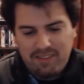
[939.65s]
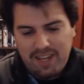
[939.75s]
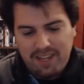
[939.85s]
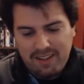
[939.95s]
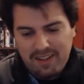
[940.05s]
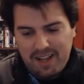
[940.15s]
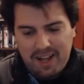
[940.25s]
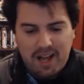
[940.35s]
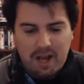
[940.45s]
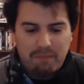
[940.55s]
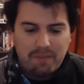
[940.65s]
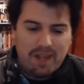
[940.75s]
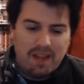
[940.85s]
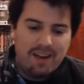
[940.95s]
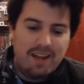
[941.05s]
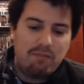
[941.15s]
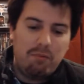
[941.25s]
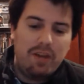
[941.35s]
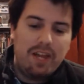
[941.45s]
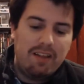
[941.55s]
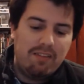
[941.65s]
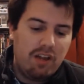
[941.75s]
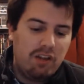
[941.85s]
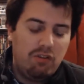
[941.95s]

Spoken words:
see. Next one is